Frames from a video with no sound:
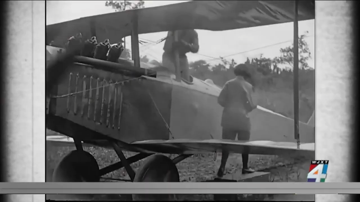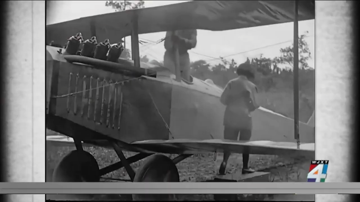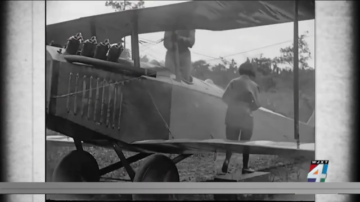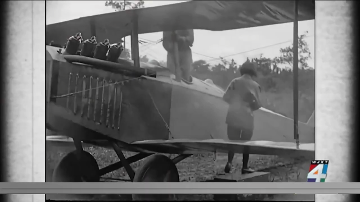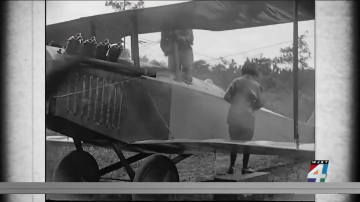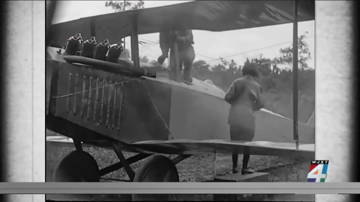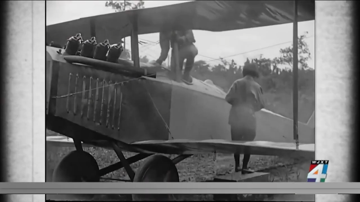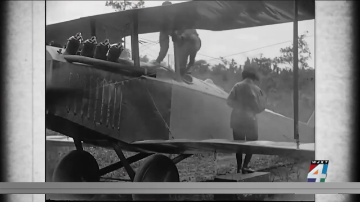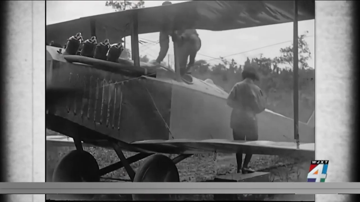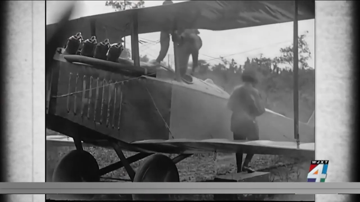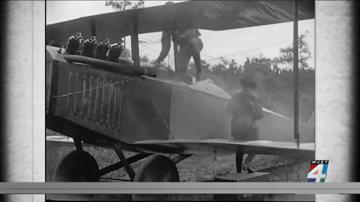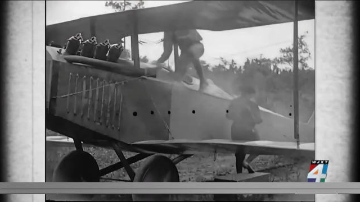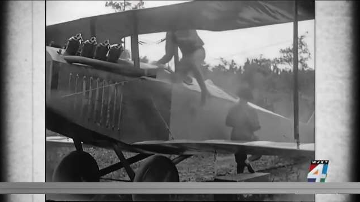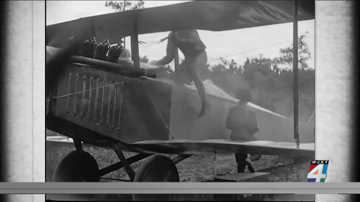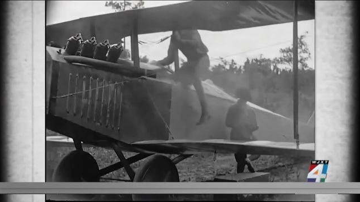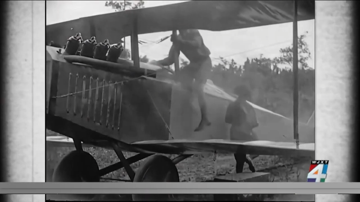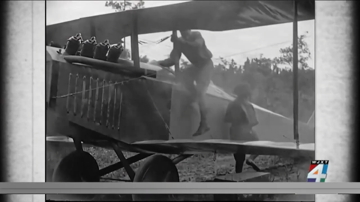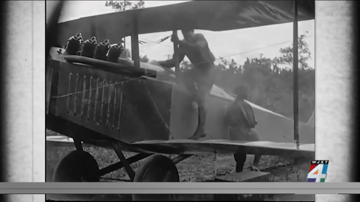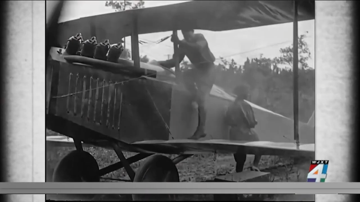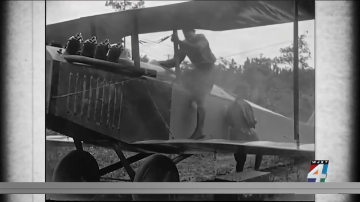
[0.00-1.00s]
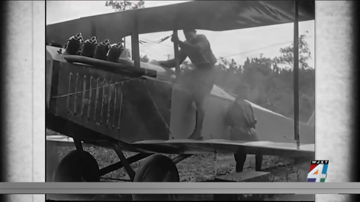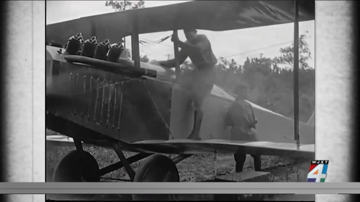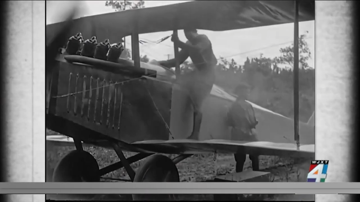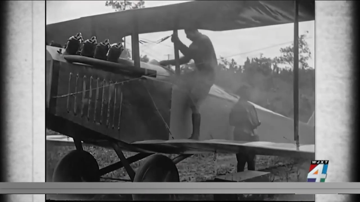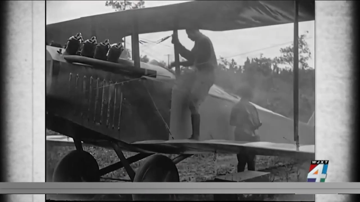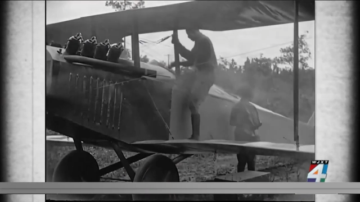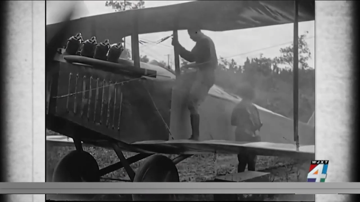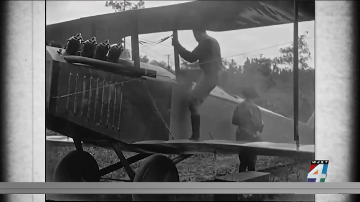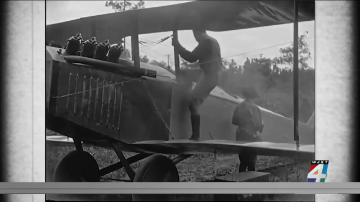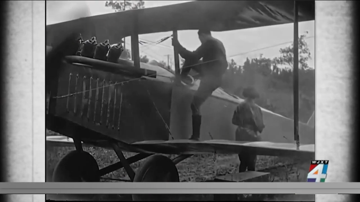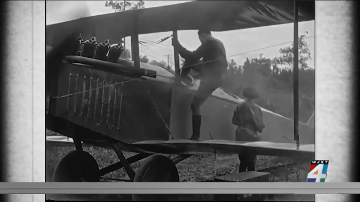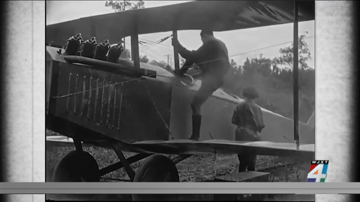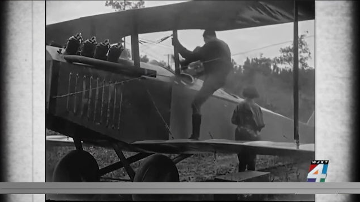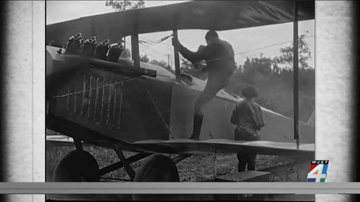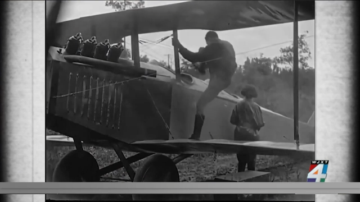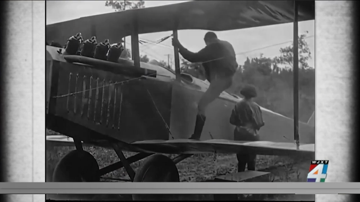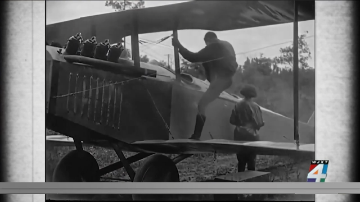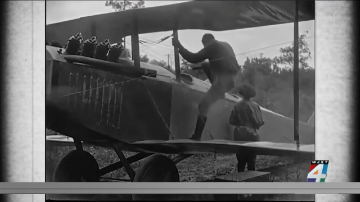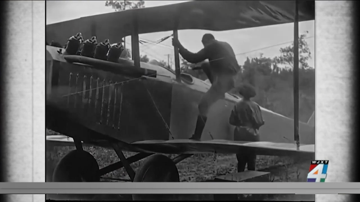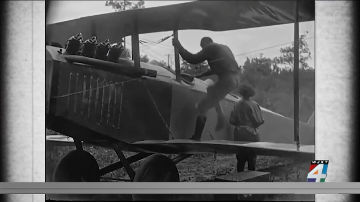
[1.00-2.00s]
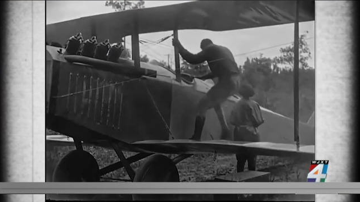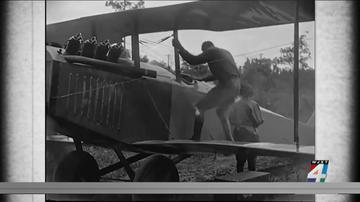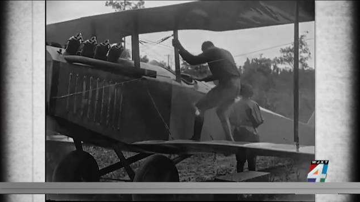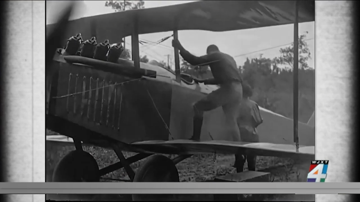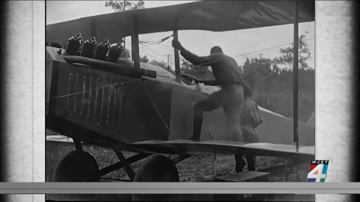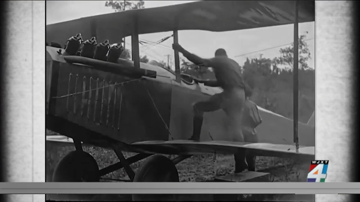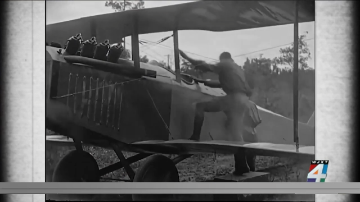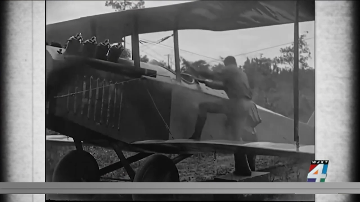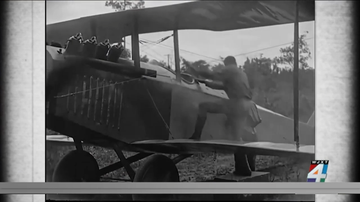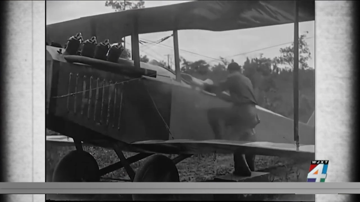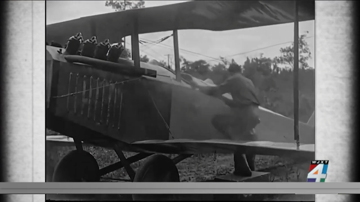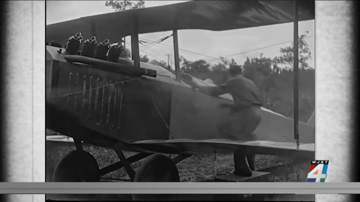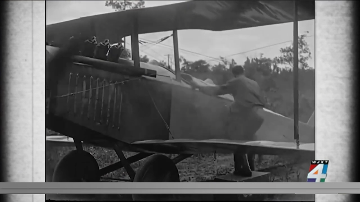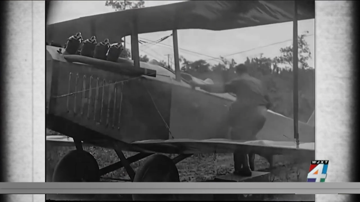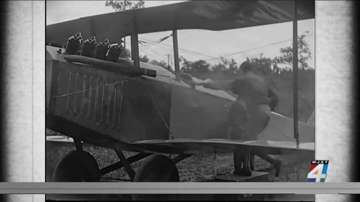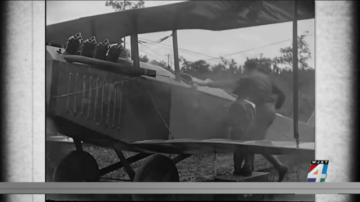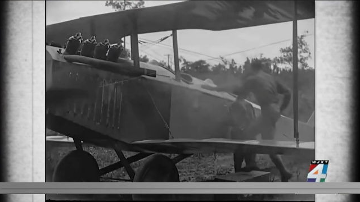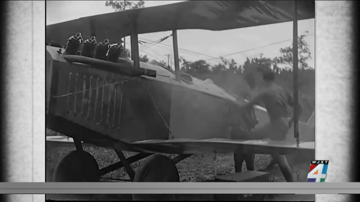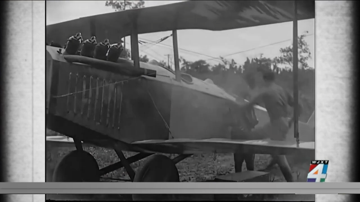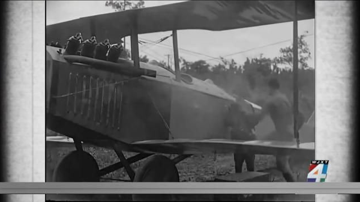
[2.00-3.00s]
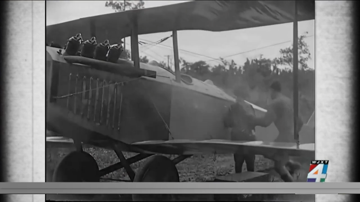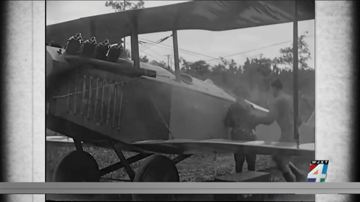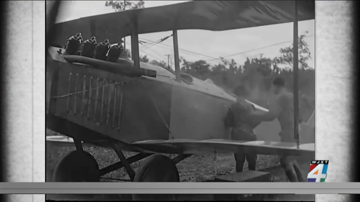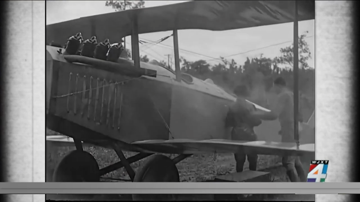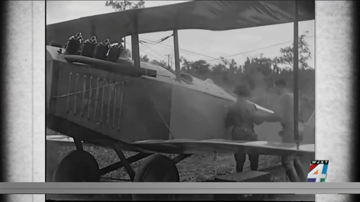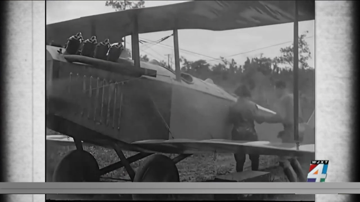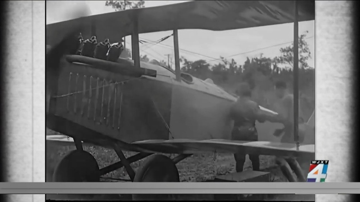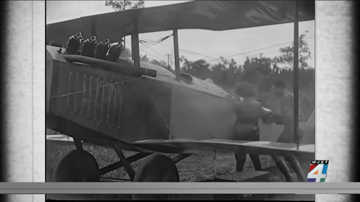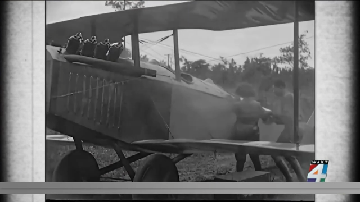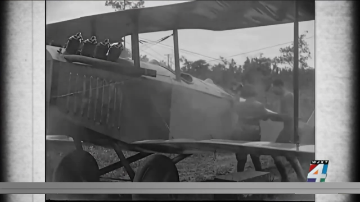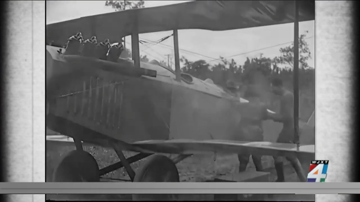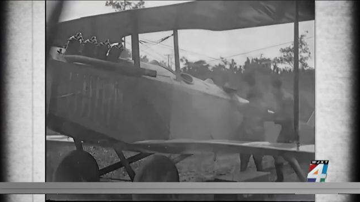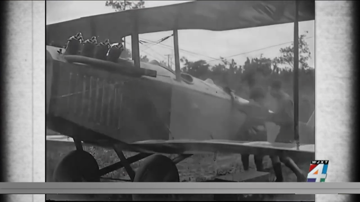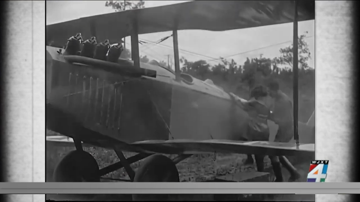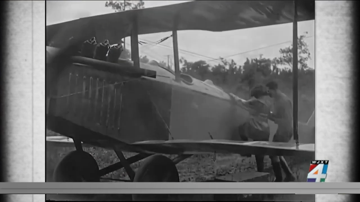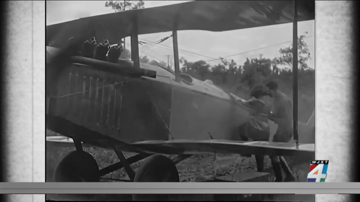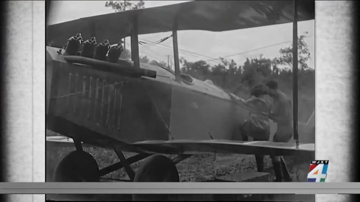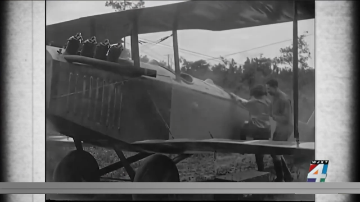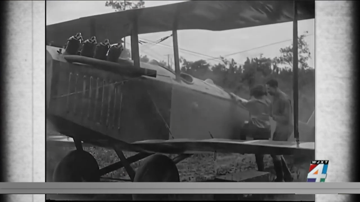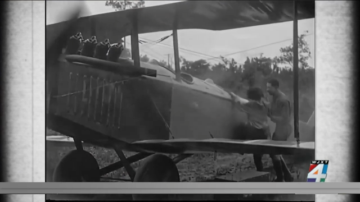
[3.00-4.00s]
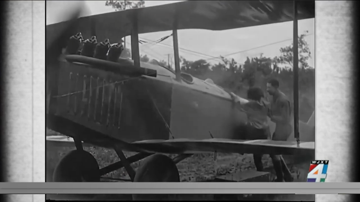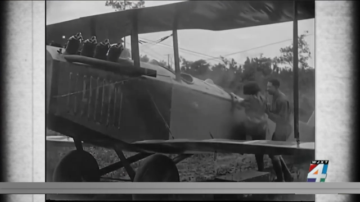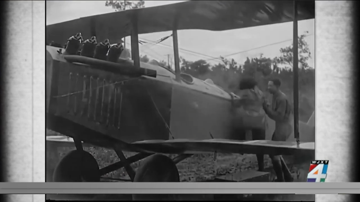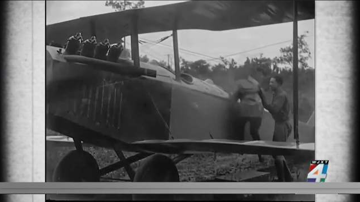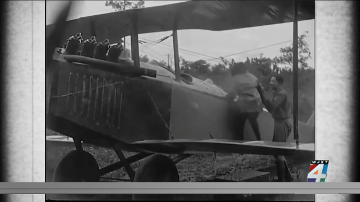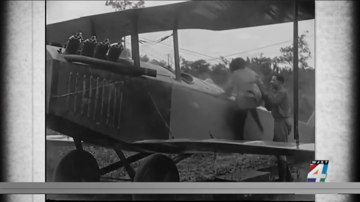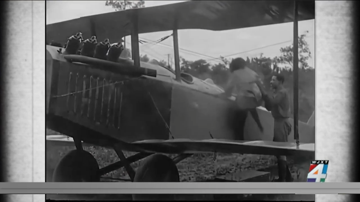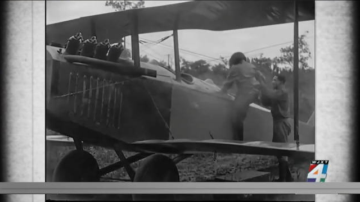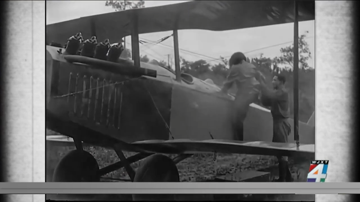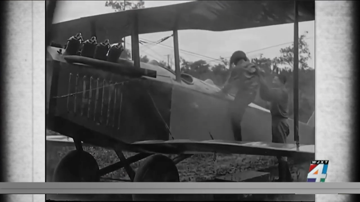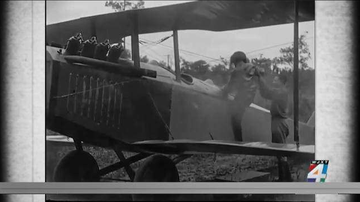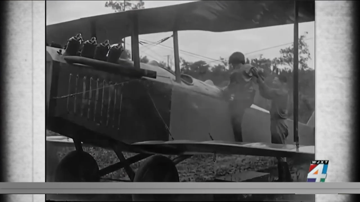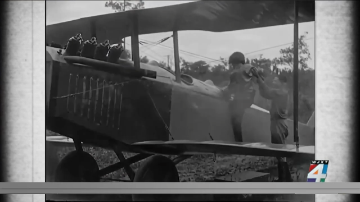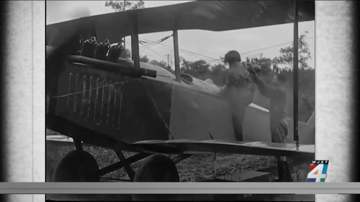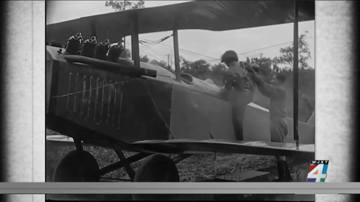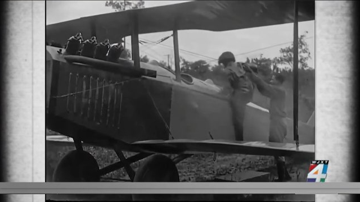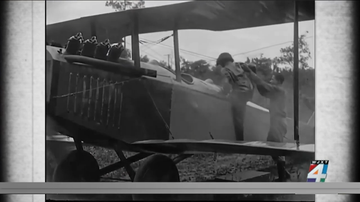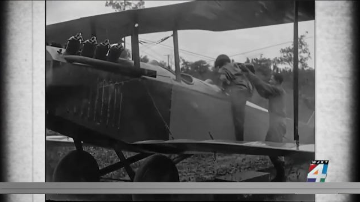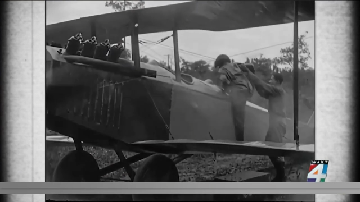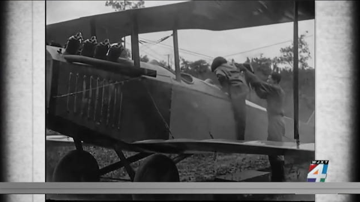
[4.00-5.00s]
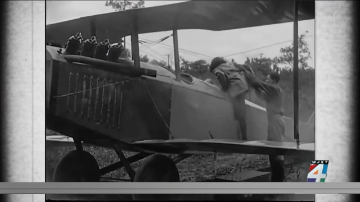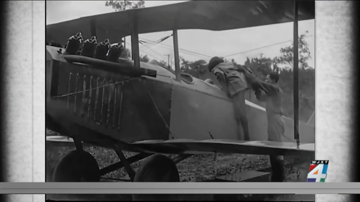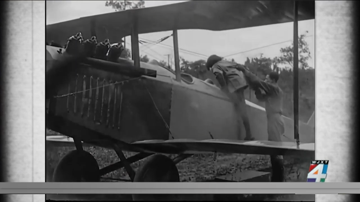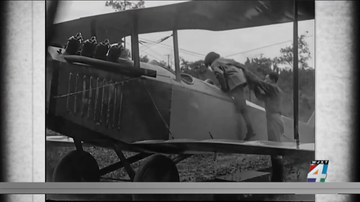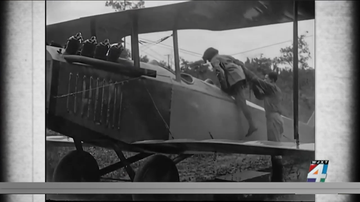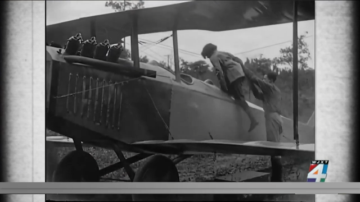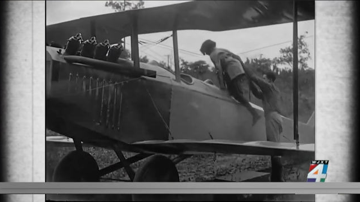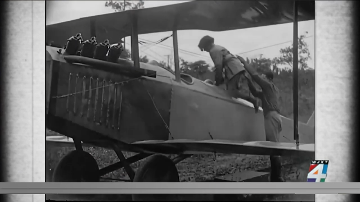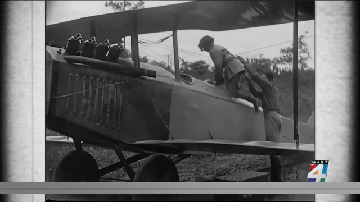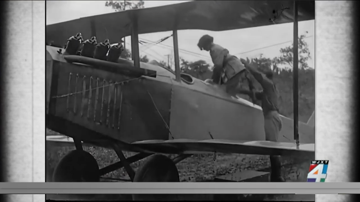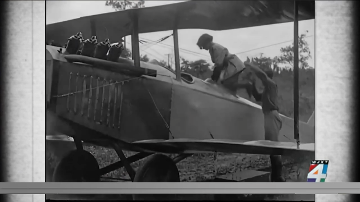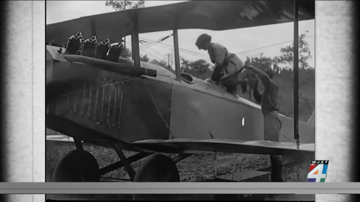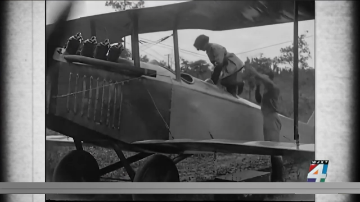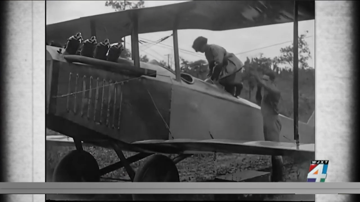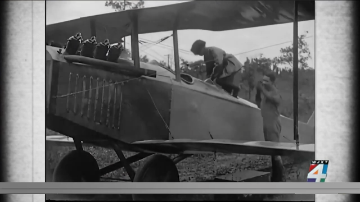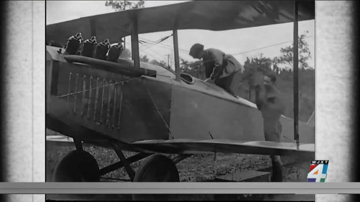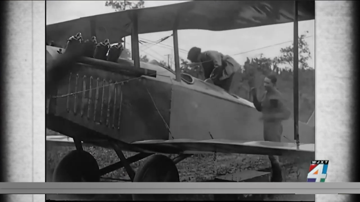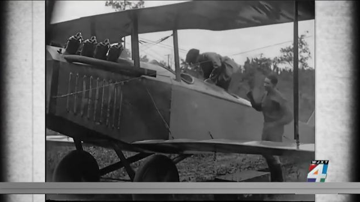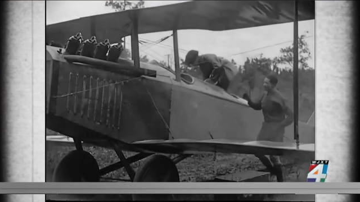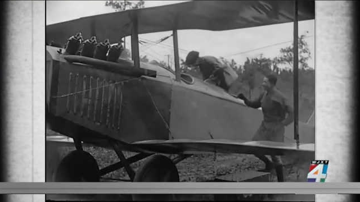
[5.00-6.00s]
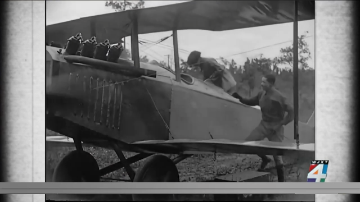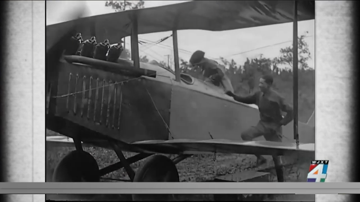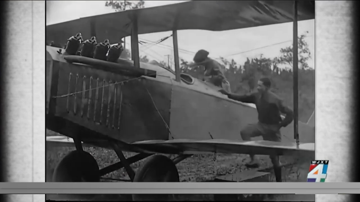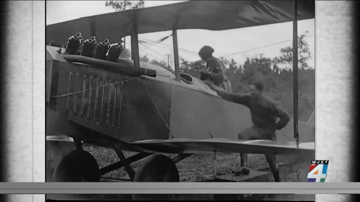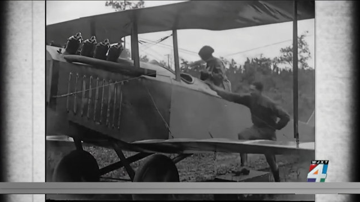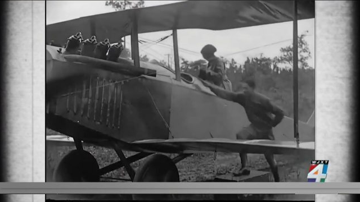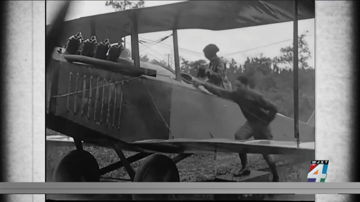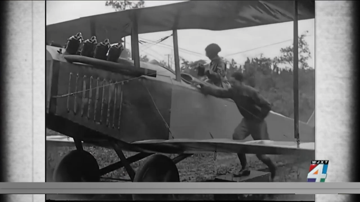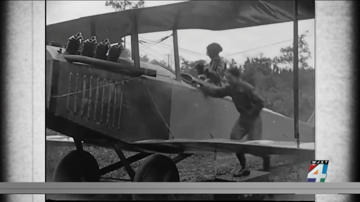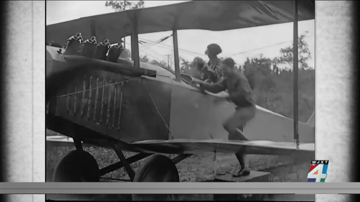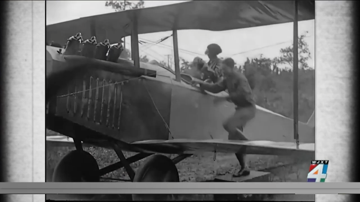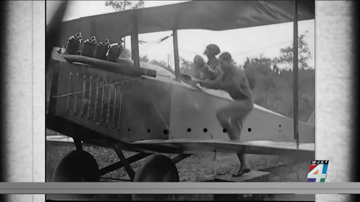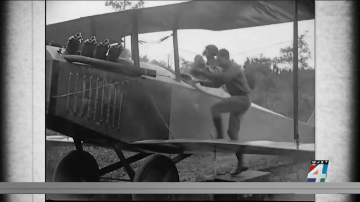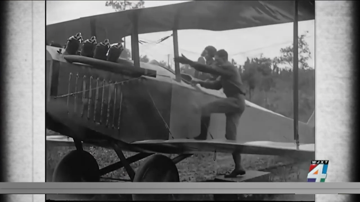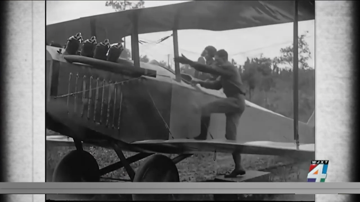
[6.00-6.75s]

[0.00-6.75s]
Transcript: Nobody's mouth can be seen.